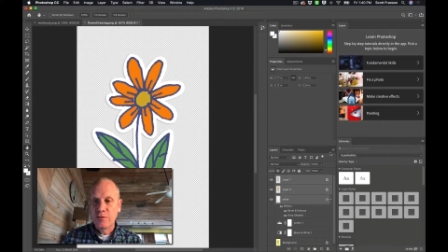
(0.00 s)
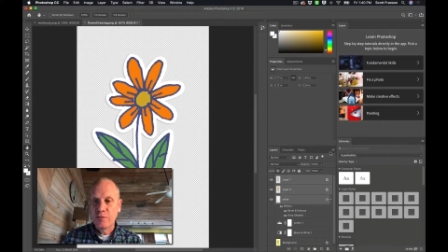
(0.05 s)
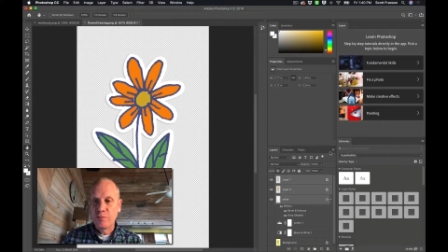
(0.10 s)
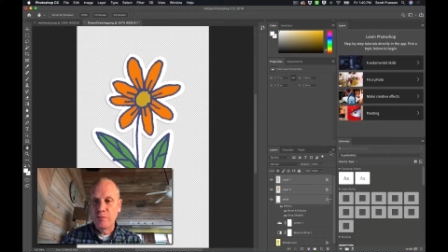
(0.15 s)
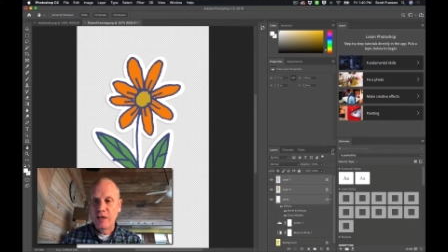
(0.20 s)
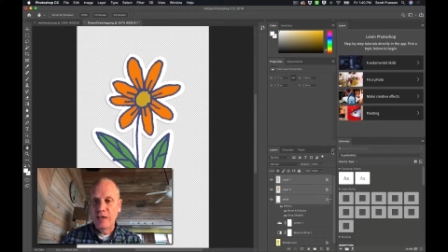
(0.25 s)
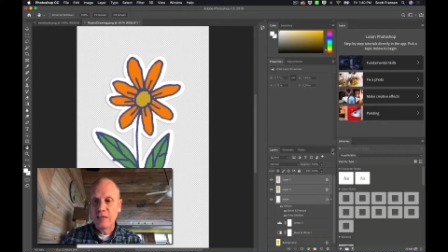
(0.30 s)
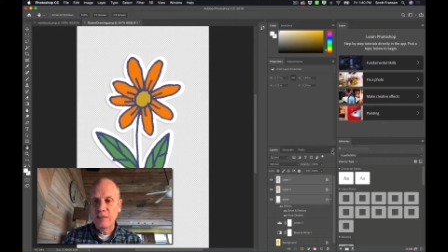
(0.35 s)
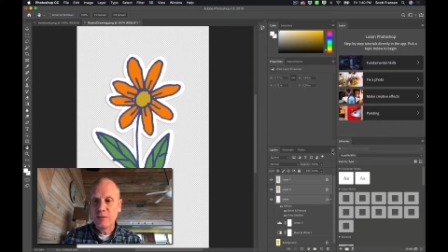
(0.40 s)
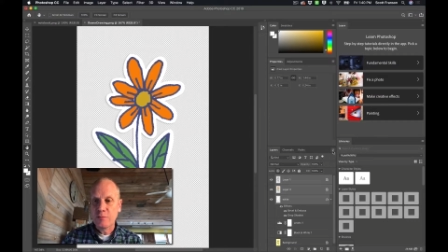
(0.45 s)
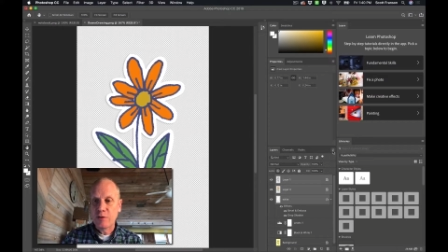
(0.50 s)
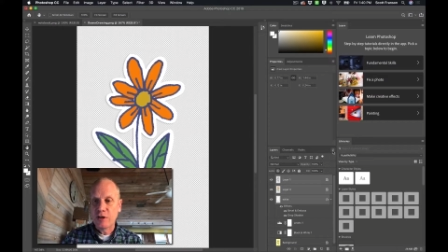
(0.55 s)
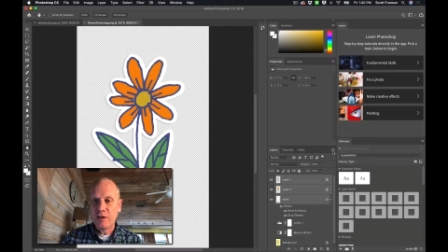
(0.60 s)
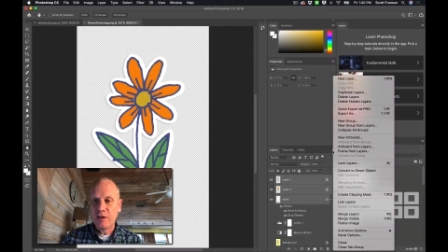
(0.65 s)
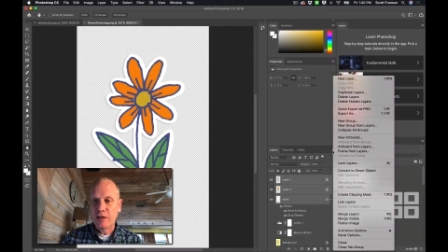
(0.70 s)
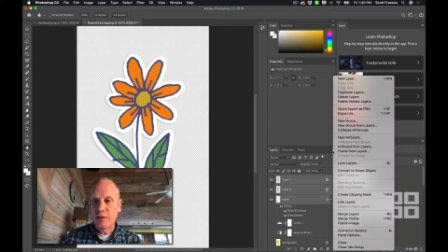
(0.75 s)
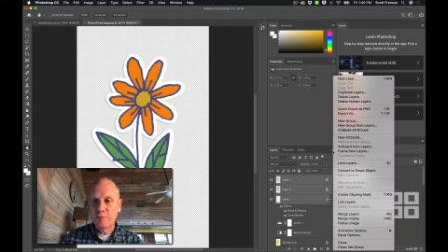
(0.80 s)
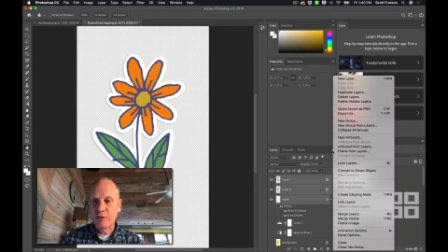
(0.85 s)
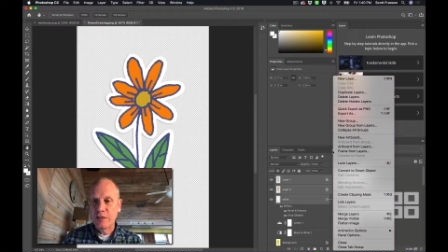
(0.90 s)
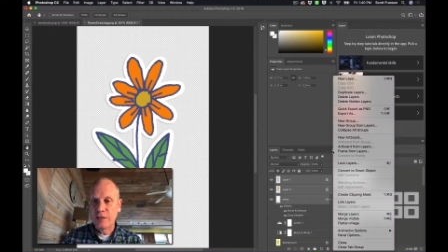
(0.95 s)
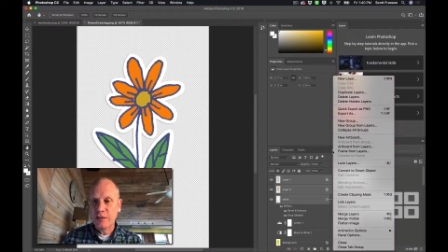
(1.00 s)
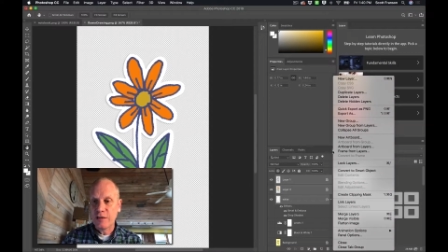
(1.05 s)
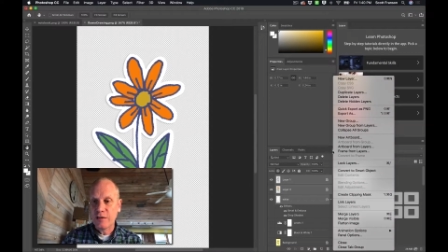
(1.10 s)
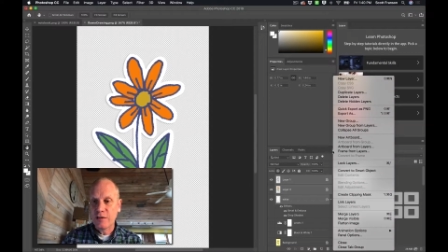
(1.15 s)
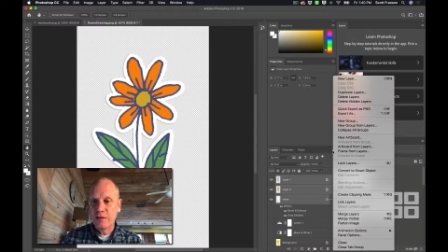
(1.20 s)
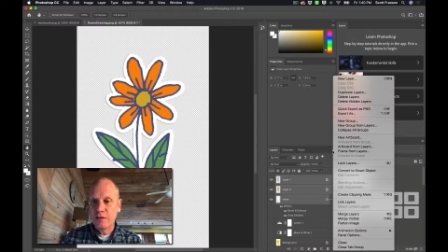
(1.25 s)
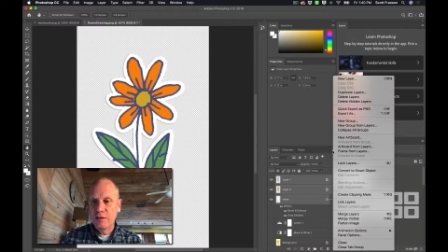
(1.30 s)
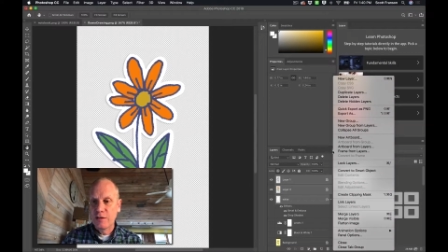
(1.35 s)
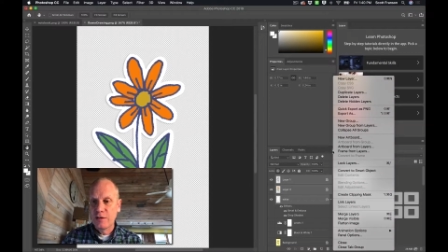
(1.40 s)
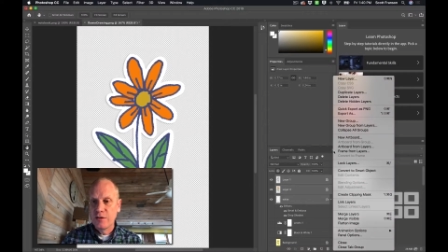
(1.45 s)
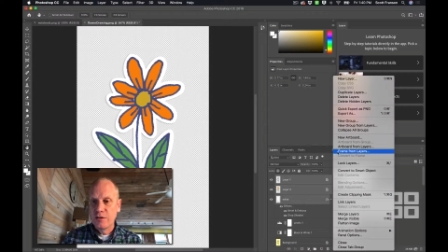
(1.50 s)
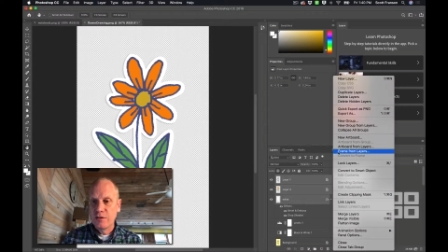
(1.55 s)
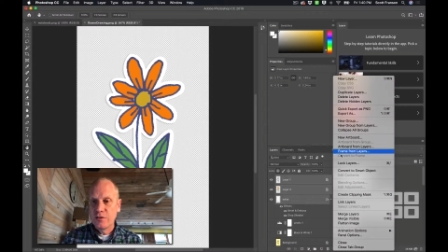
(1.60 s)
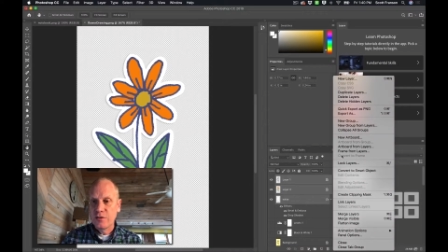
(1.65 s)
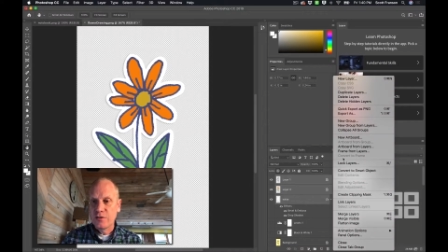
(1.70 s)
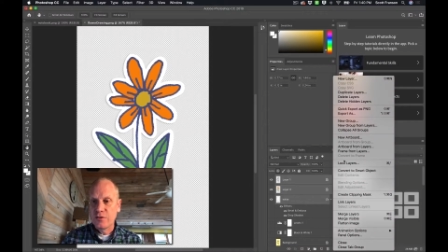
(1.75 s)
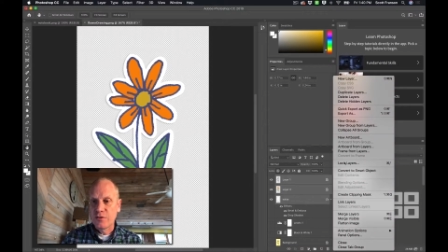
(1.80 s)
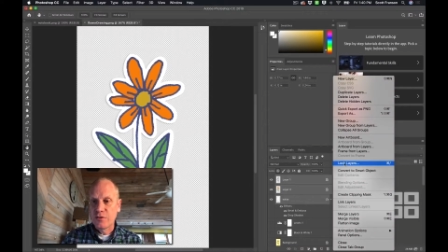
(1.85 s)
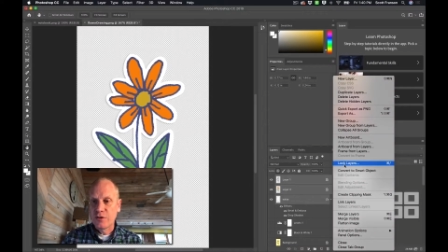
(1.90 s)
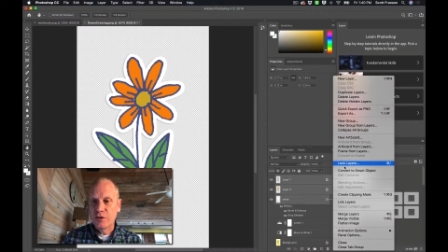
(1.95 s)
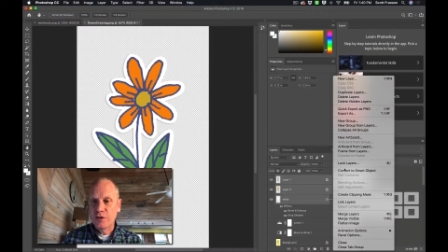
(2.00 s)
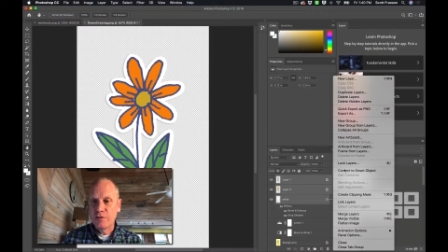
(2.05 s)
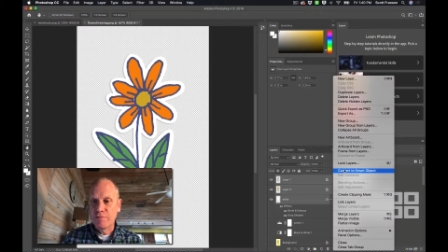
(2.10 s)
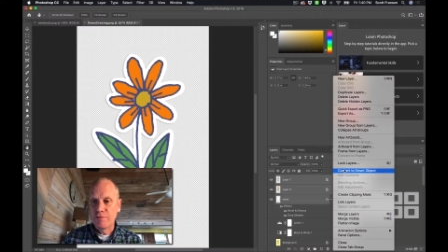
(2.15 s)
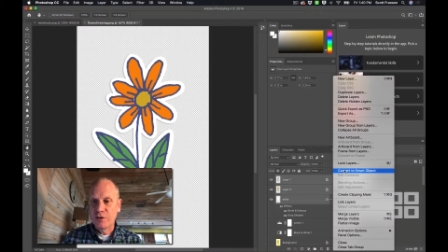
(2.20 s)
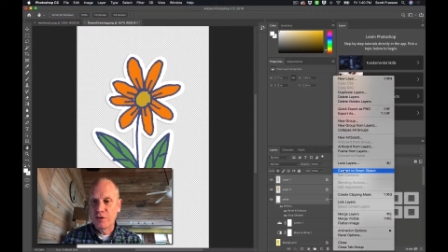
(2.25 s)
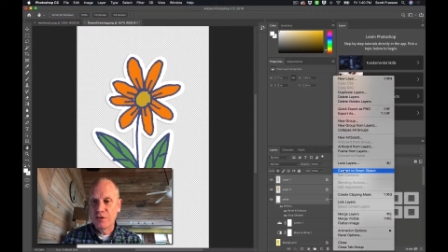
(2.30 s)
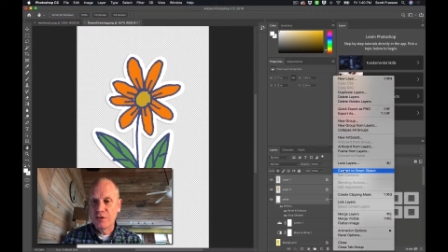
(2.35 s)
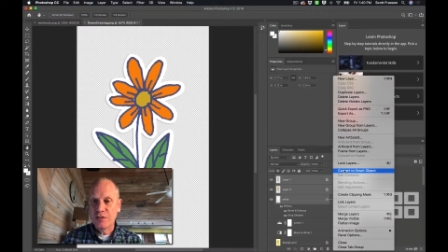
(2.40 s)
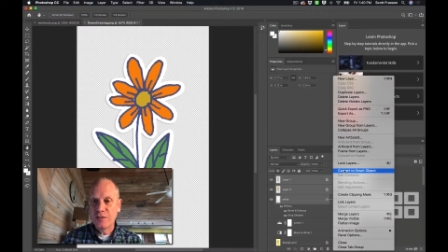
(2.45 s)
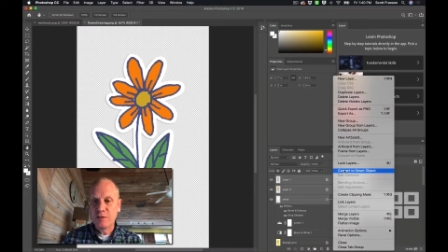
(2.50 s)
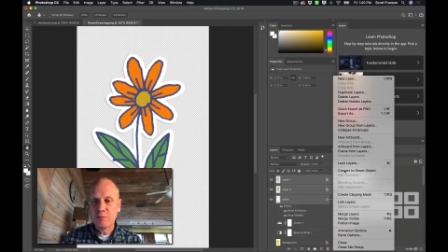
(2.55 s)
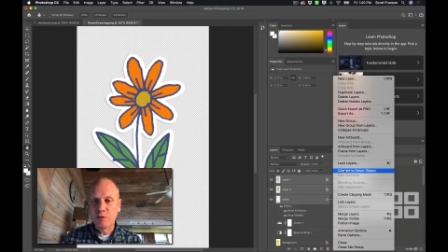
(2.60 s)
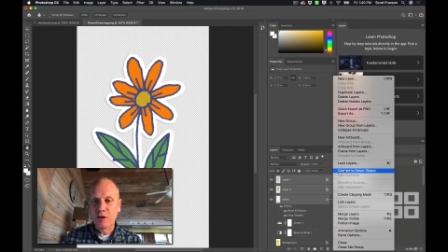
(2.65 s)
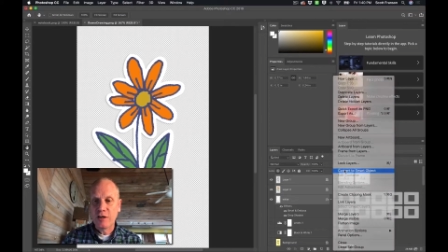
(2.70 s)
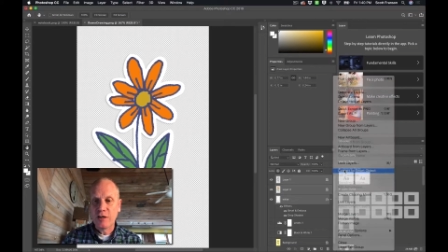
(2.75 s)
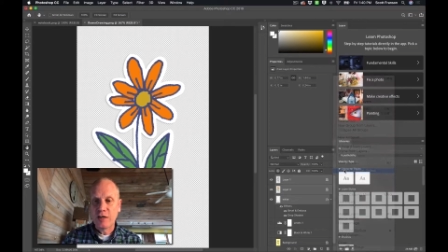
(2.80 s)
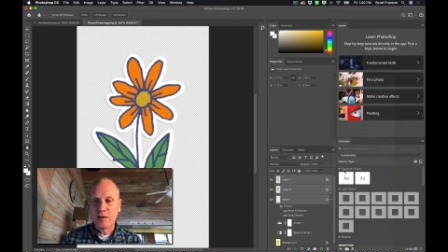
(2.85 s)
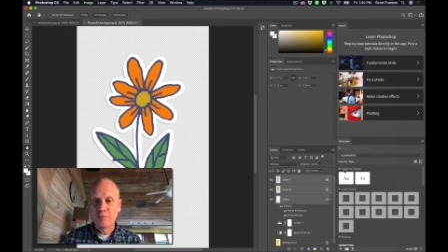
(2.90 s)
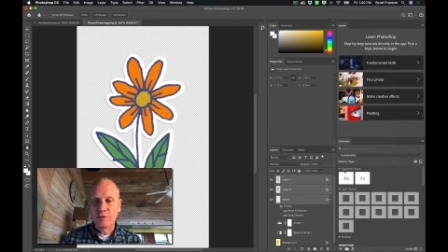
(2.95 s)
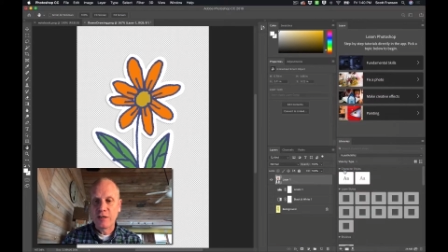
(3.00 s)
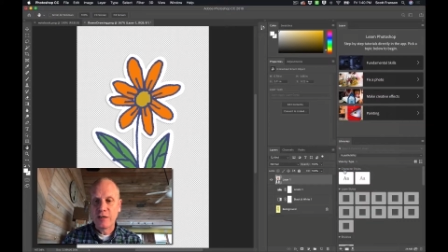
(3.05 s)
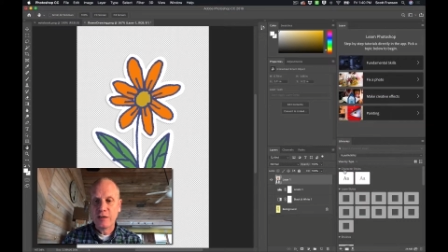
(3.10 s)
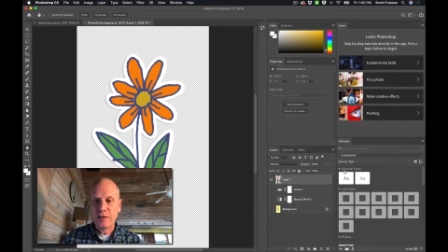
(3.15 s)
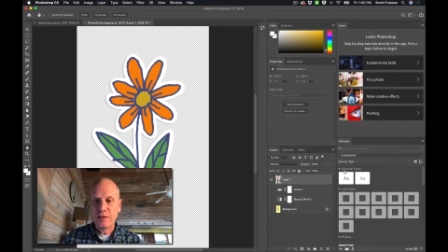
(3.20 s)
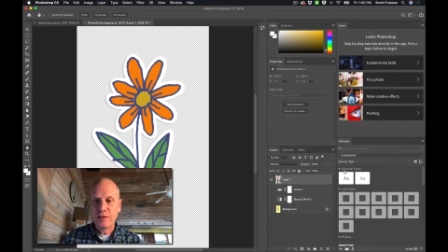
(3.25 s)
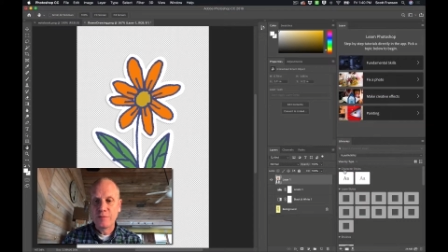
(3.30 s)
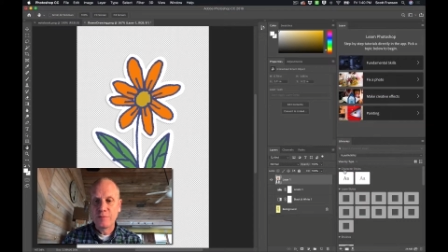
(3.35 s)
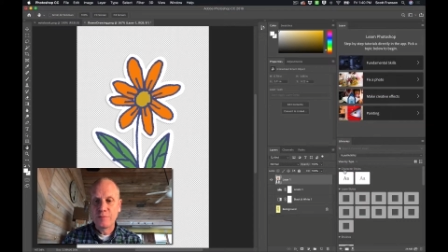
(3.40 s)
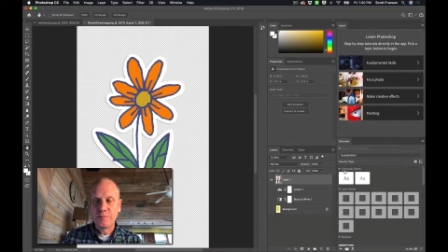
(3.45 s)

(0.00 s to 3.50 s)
make a smart object, do Convert to Smart Object.